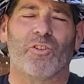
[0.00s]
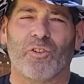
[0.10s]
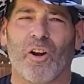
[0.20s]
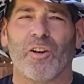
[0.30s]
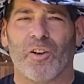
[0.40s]

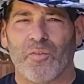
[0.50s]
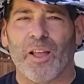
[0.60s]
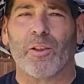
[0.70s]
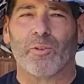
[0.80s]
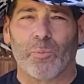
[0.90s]
starting to
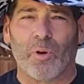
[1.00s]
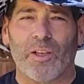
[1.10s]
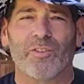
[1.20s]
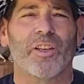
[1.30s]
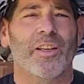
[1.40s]
develop some
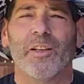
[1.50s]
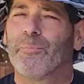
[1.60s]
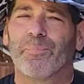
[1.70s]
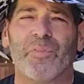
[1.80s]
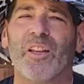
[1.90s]
rust,
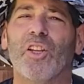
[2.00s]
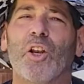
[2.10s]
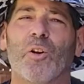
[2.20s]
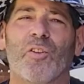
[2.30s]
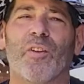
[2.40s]
then you
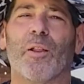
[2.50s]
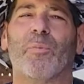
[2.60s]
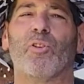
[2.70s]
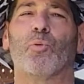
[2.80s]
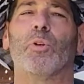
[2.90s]
don't develop
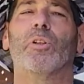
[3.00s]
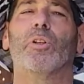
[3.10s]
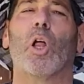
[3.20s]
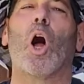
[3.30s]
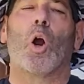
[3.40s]
these real
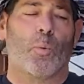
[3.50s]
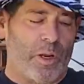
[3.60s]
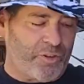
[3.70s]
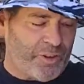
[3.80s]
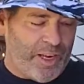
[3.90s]
long
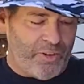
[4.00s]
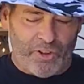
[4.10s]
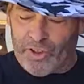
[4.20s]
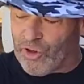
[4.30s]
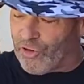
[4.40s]
rust stains
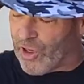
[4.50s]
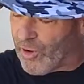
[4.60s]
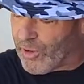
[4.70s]
in your gel